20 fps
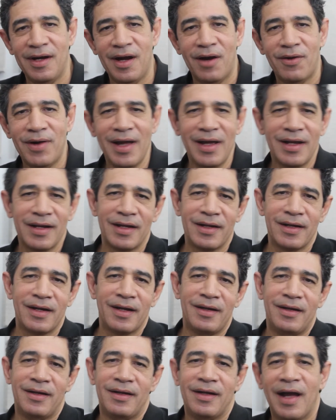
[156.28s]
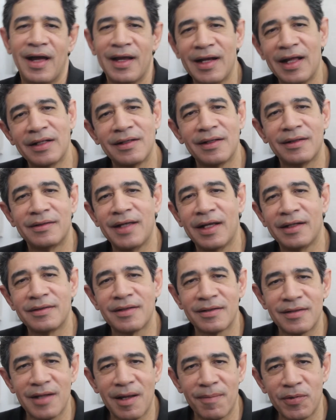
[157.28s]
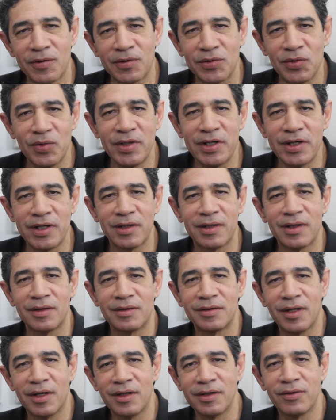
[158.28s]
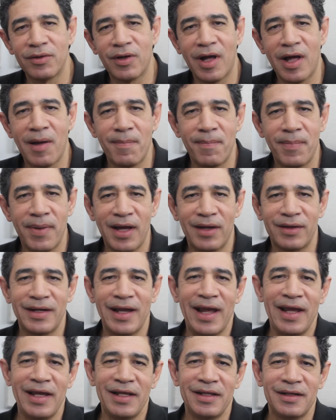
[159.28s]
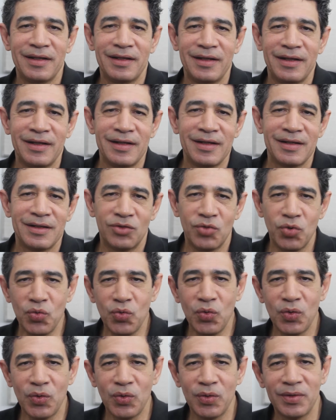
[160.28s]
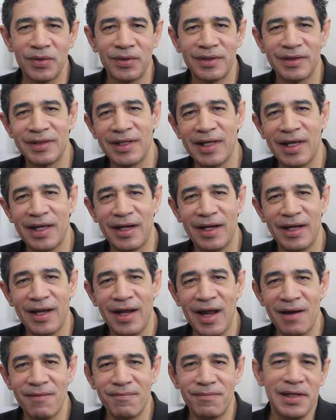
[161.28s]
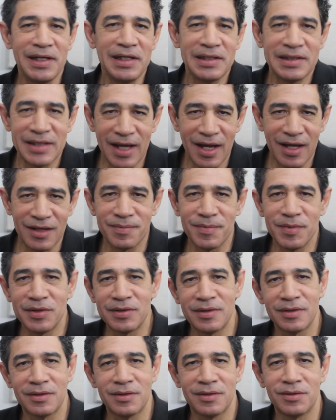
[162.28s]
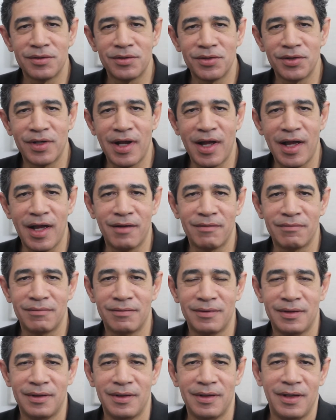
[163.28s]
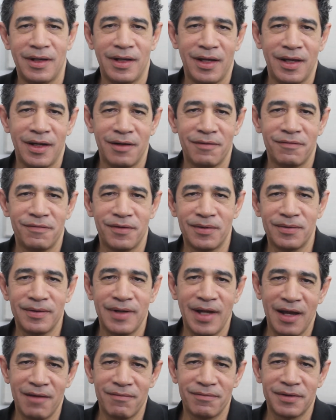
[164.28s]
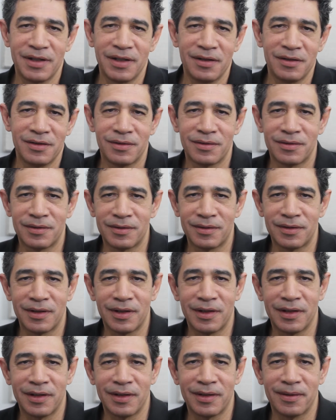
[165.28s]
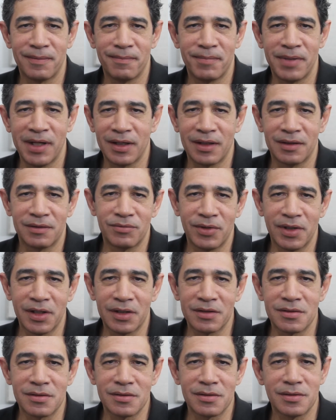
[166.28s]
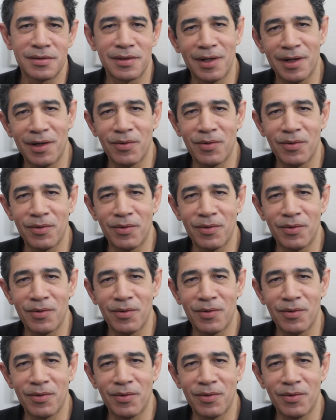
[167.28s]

Right, I'd like to take this opportunity to tell you about a tool that every jazz musician should have. And if you don't have it in your bag of tricks,